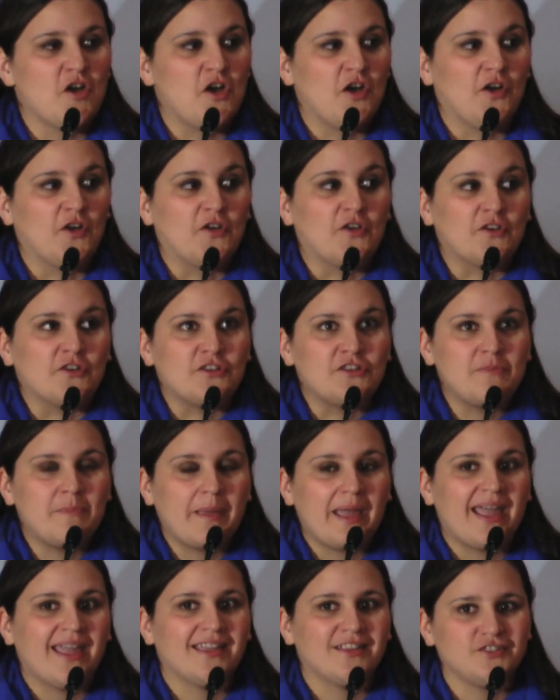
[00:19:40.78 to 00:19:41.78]
A good
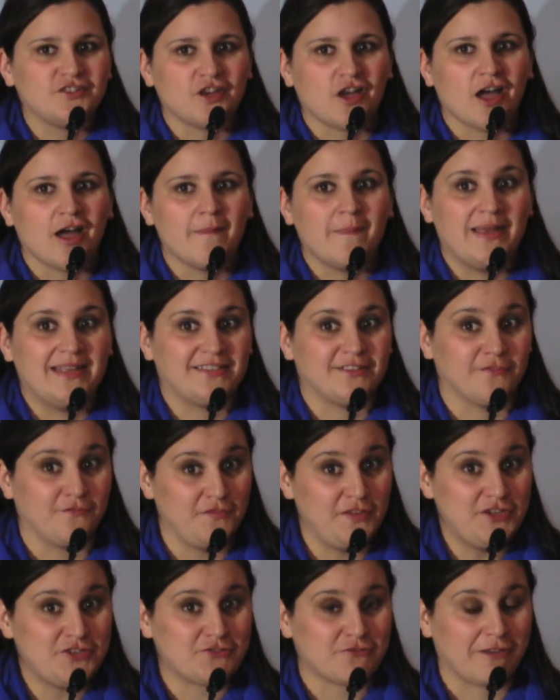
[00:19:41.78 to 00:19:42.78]
paying job as a
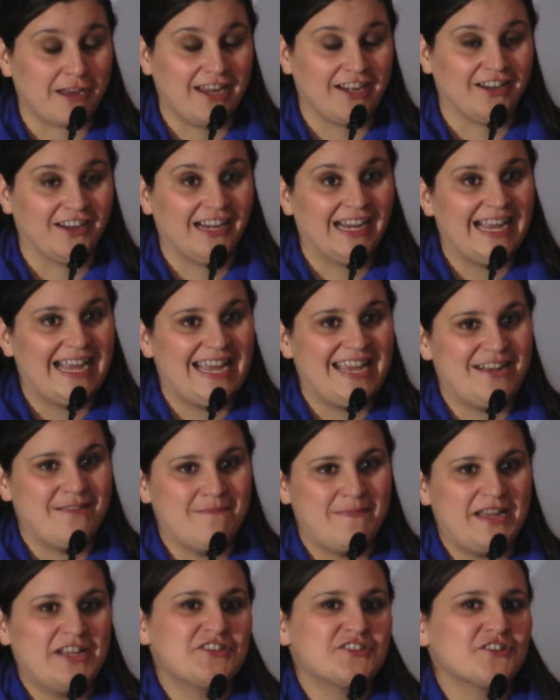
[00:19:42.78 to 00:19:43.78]
feature writer in a
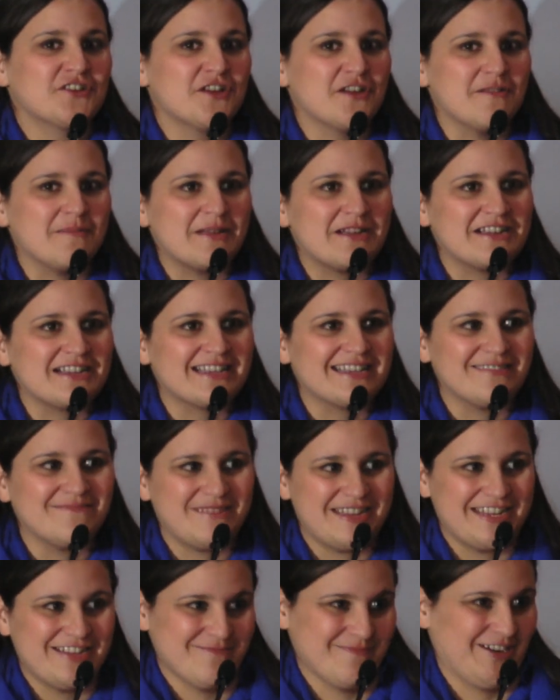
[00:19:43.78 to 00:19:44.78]
major American
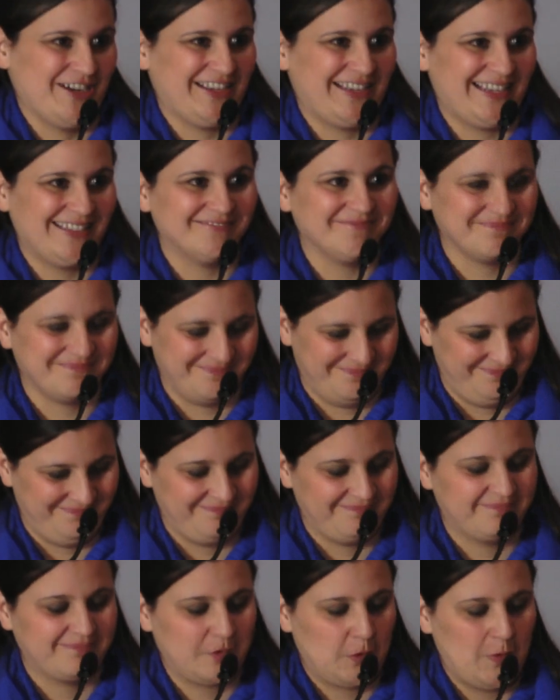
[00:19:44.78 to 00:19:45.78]
media market.
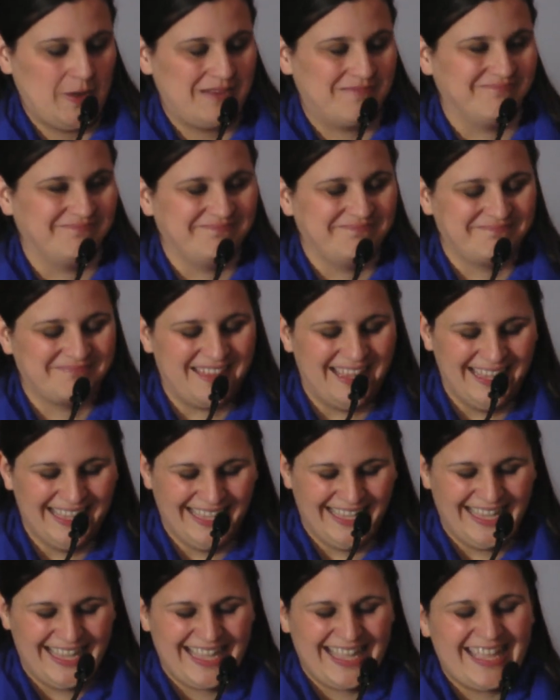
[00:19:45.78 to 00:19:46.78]
Quit.
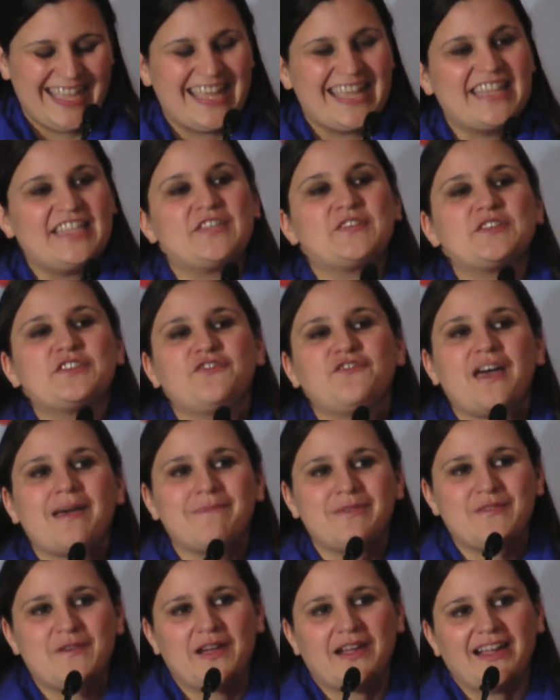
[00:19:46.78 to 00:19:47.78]
This was
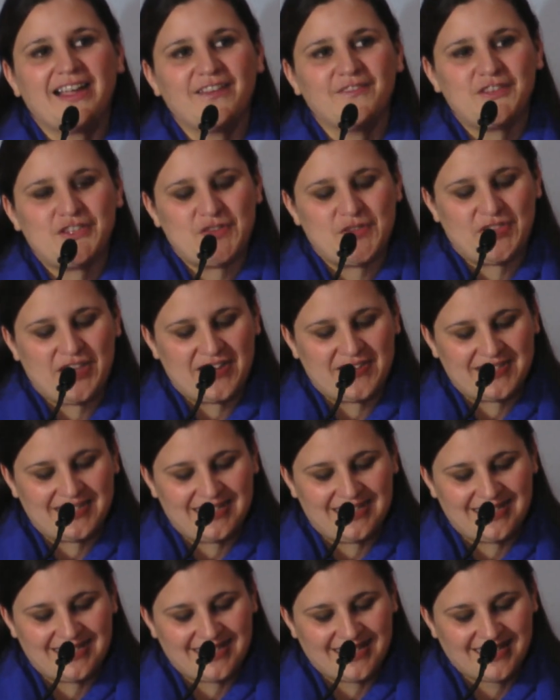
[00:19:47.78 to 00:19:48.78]
February of
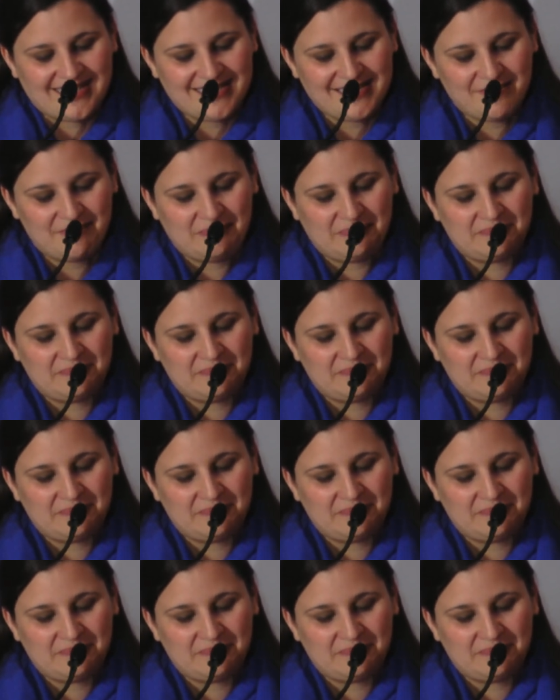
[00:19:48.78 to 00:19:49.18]
2006.